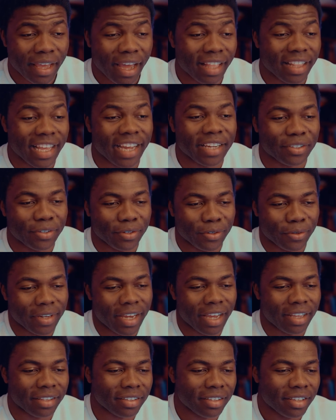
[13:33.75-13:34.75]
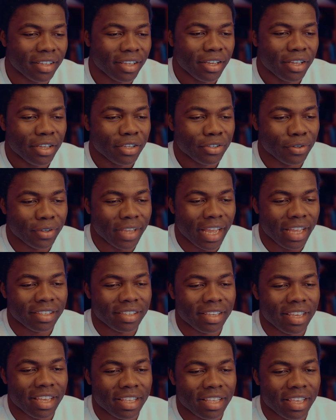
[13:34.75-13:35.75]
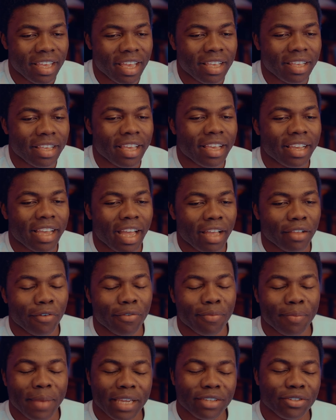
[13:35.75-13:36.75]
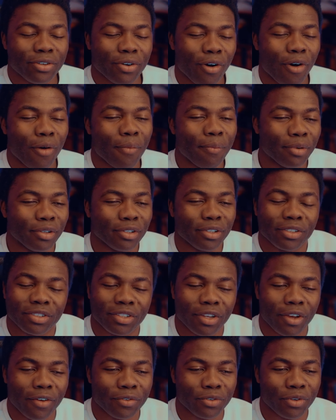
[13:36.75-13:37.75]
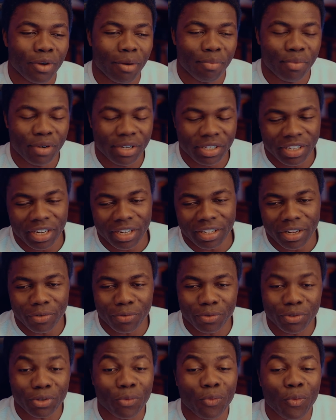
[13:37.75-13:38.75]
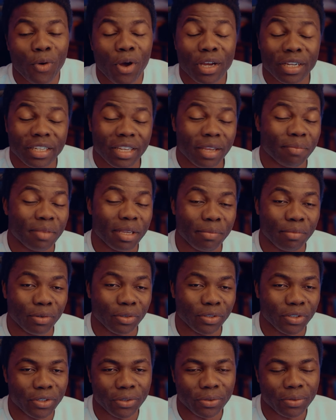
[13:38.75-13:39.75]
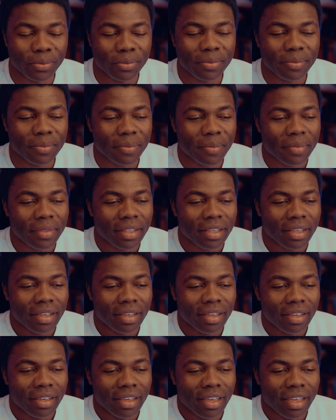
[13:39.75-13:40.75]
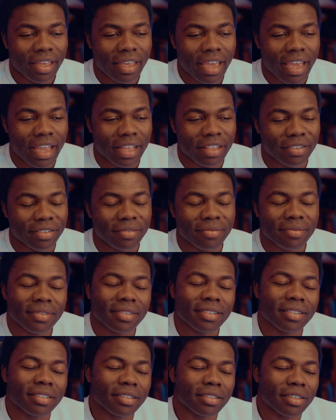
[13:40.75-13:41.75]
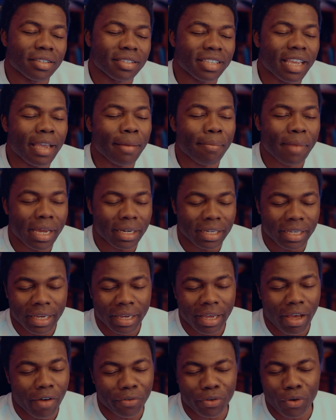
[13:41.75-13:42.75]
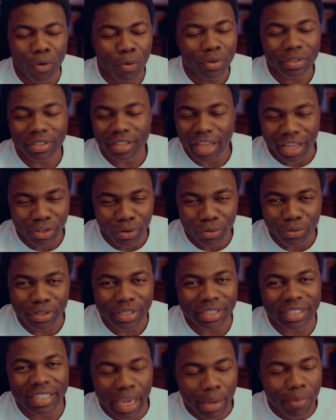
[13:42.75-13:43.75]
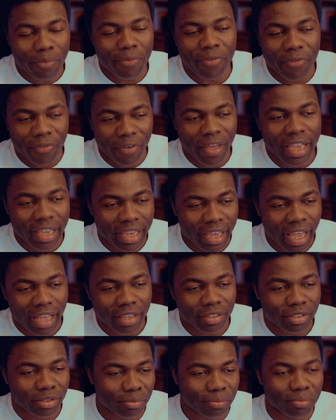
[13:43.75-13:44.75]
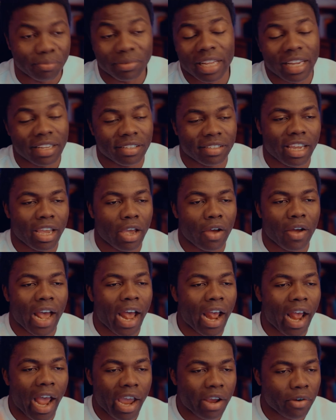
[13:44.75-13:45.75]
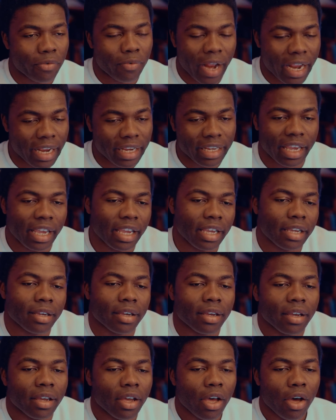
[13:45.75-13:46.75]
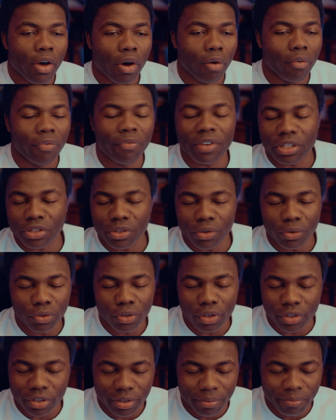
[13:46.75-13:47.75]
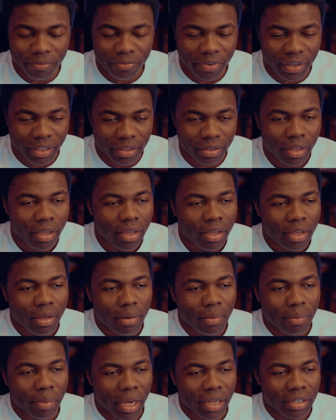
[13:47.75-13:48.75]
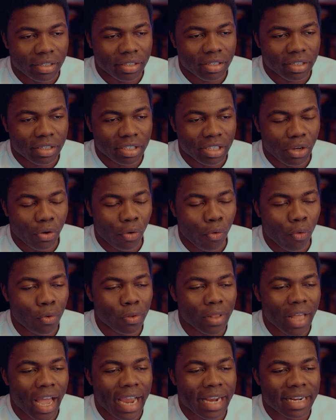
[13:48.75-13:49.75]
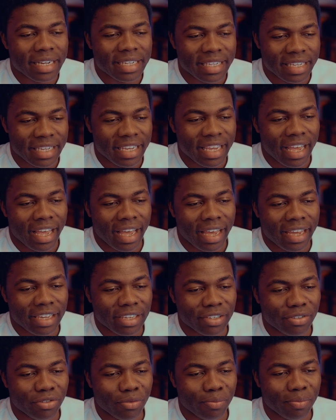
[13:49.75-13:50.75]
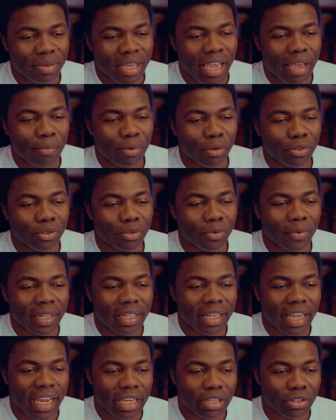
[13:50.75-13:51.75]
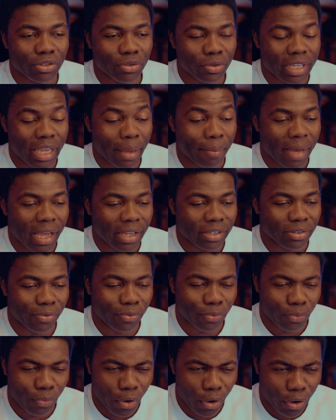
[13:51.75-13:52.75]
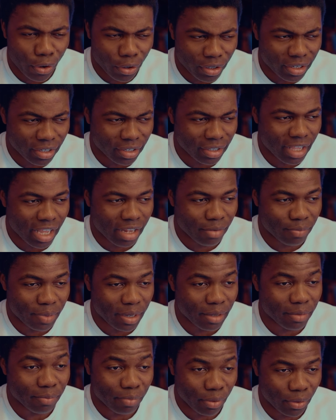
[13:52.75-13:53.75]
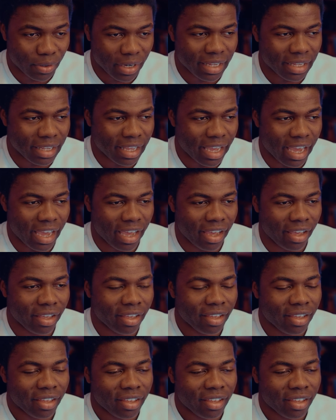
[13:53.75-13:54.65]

I like to do that. So that it kind of makes you humble yourself to appreciate the work that people do. In the same manner, of course, they're not the same thing as, let's say, a high-ranking official or something. But the whole idea is to be able to relate to the amount of work that's been put in here.